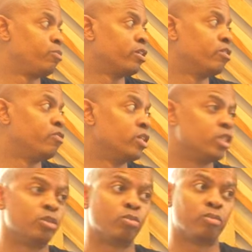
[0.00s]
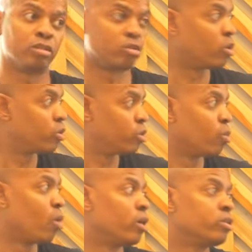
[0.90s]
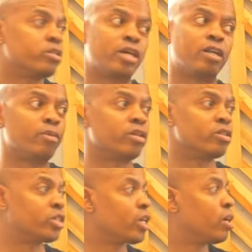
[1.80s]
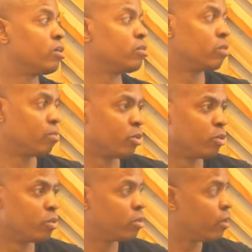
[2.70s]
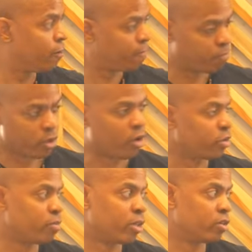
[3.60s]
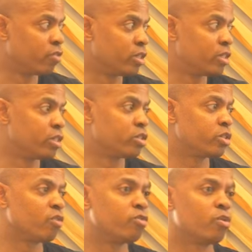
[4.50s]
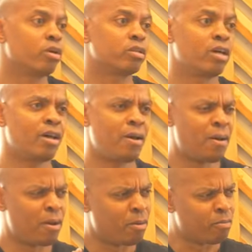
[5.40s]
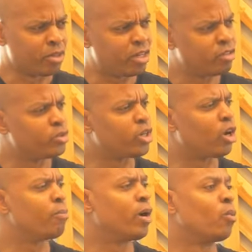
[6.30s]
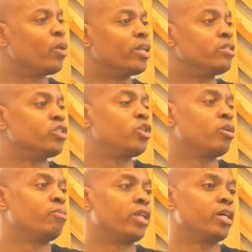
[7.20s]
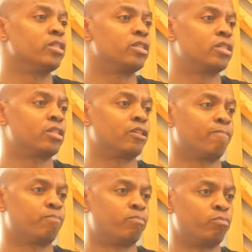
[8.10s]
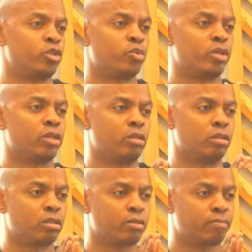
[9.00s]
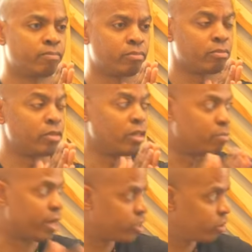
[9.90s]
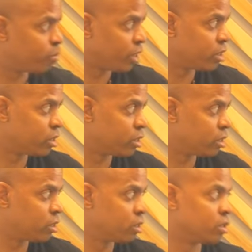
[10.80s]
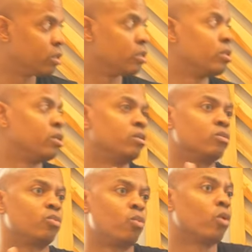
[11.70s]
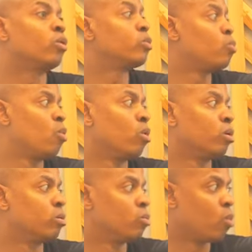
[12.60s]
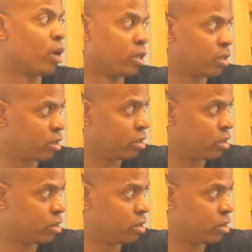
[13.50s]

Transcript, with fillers: by the divinities when we mm -hmm. go to the water, stand up under the sun, the moon, earth mother divinities, and so forth. But then you talk about what took place between emancipation and World War One